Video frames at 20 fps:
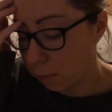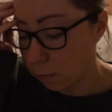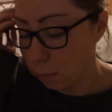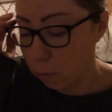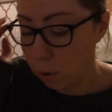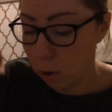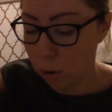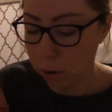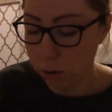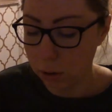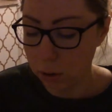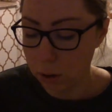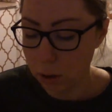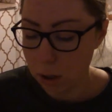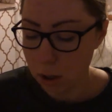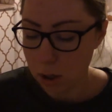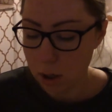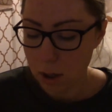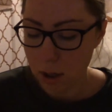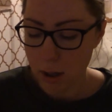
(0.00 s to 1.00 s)
one,
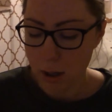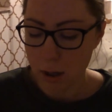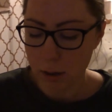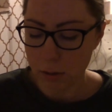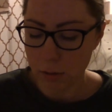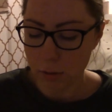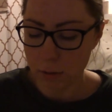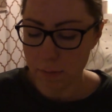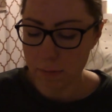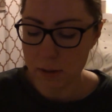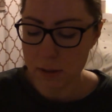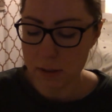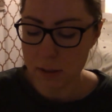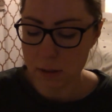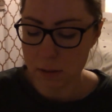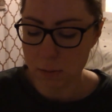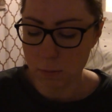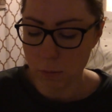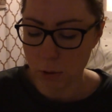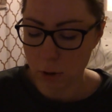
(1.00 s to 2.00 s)
I thought if this
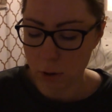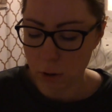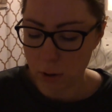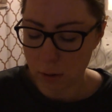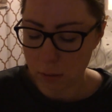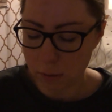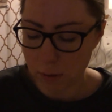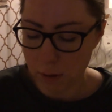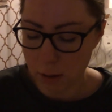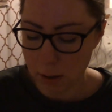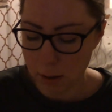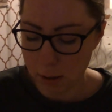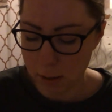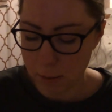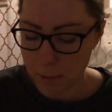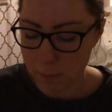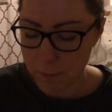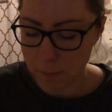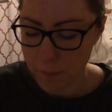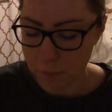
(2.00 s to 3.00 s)
doesn't work,
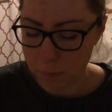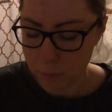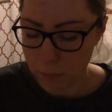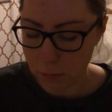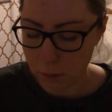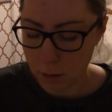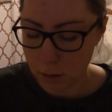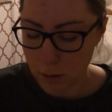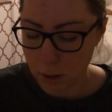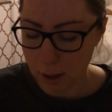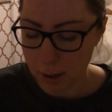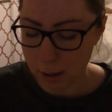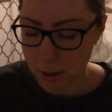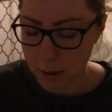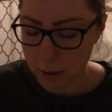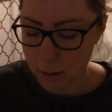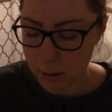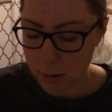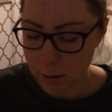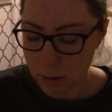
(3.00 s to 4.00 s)
then
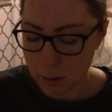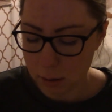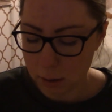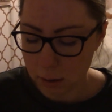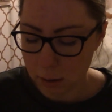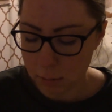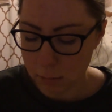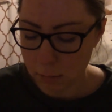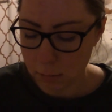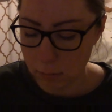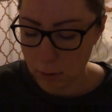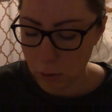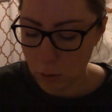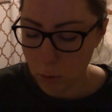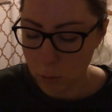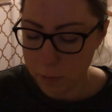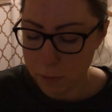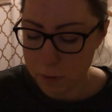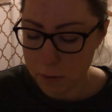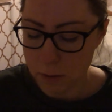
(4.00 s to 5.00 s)
like my
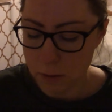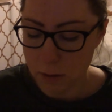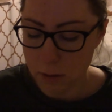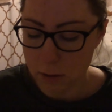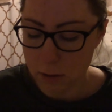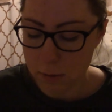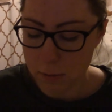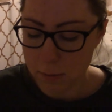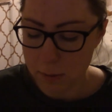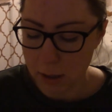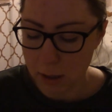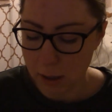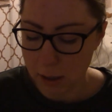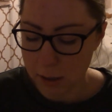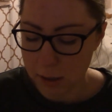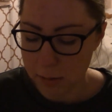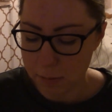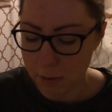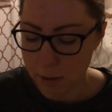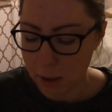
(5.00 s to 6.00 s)
hope's gonna just be like
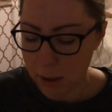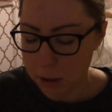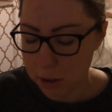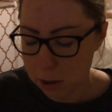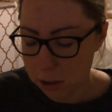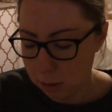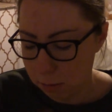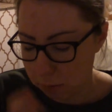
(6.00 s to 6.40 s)
diminished. I